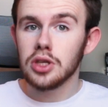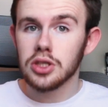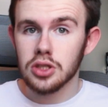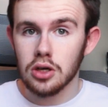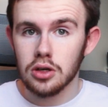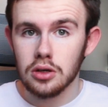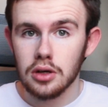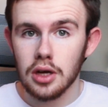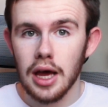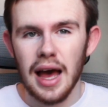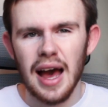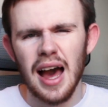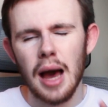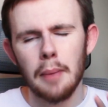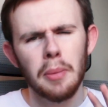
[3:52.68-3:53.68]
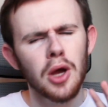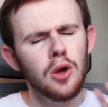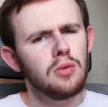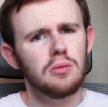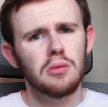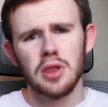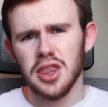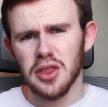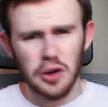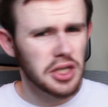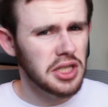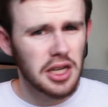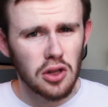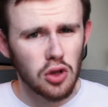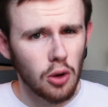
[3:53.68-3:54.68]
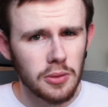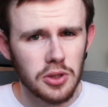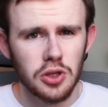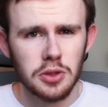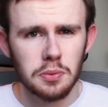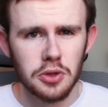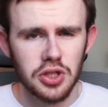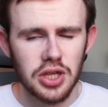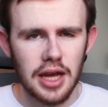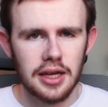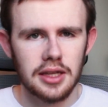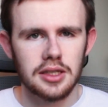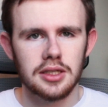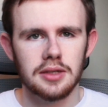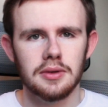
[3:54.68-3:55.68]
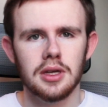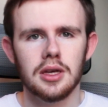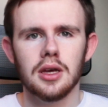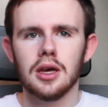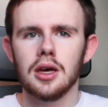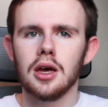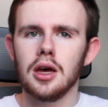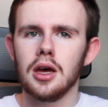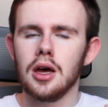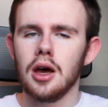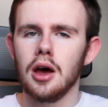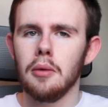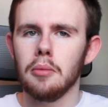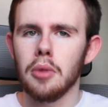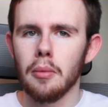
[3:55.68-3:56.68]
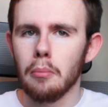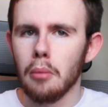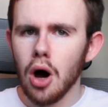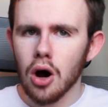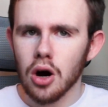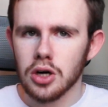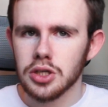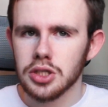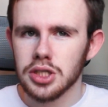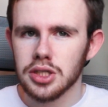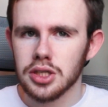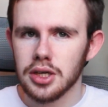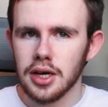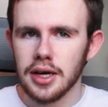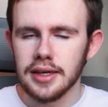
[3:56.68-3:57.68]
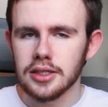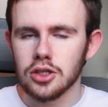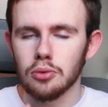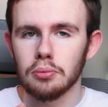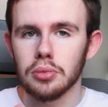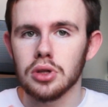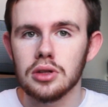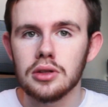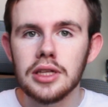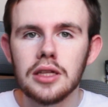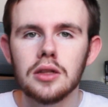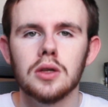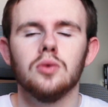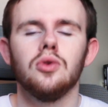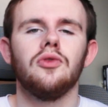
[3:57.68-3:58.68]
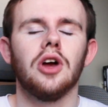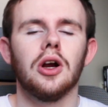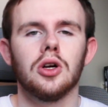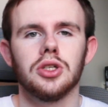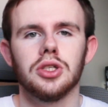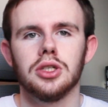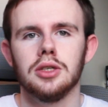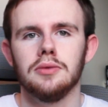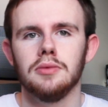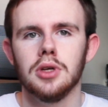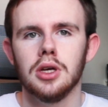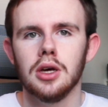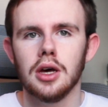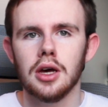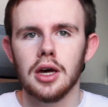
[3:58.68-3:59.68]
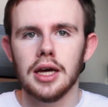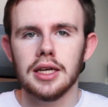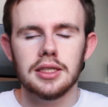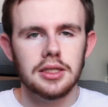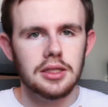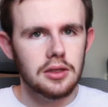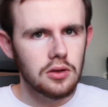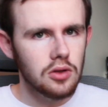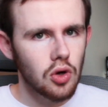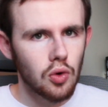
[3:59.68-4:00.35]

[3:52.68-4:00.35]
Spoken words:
the Sun at about 30 kilometers per second. But Mars is completely reversed. It's still